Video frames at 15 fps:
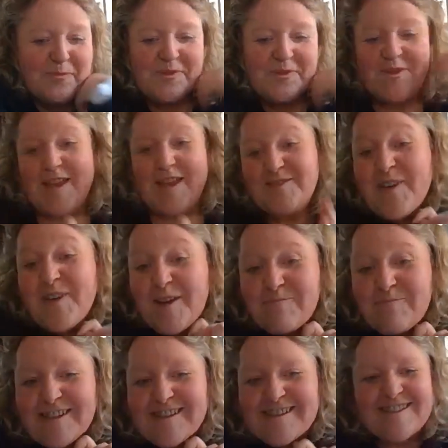So that's
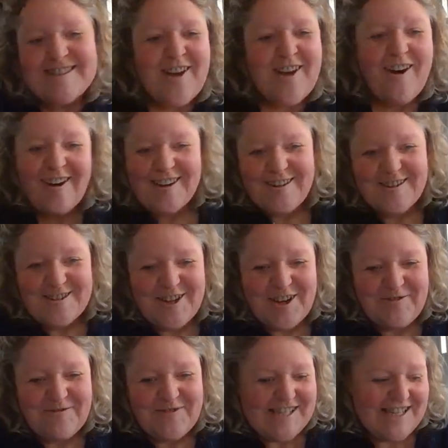fabulous because I got to go
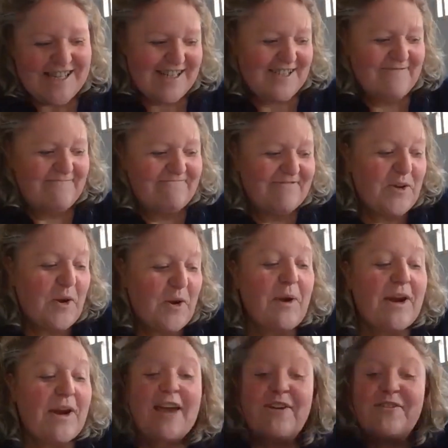and visit. So I
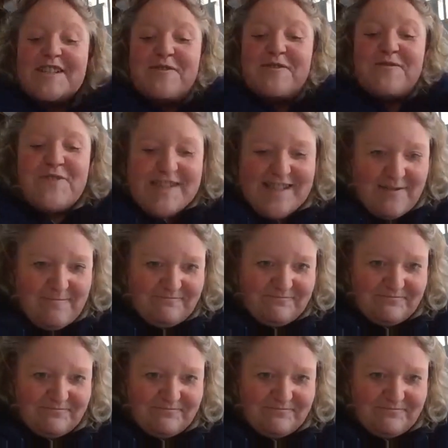went out and did a visit.